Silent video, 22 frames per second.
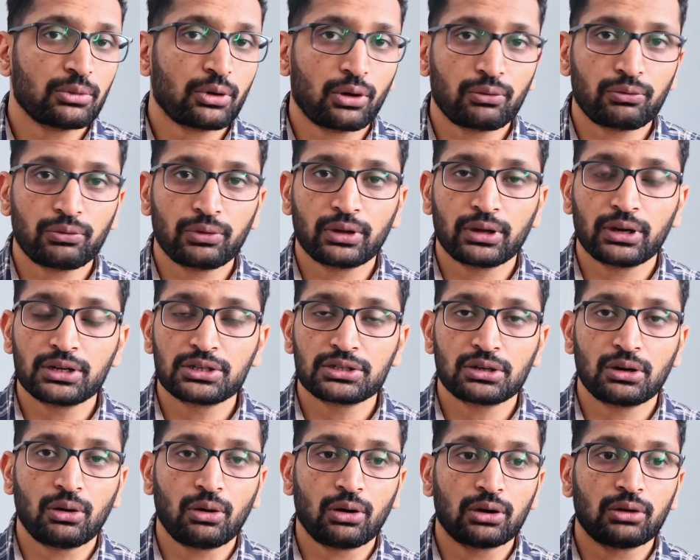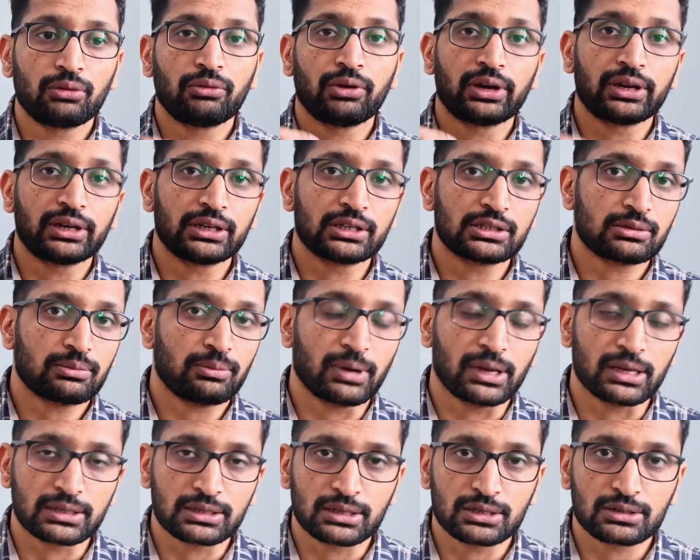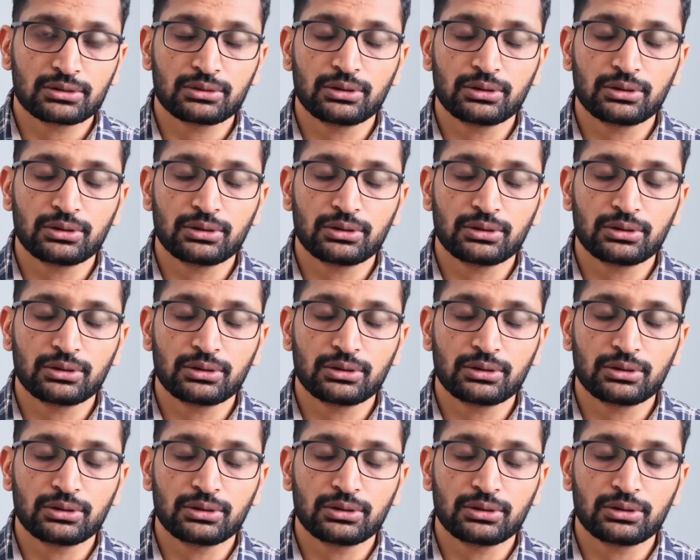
configuration on a various places.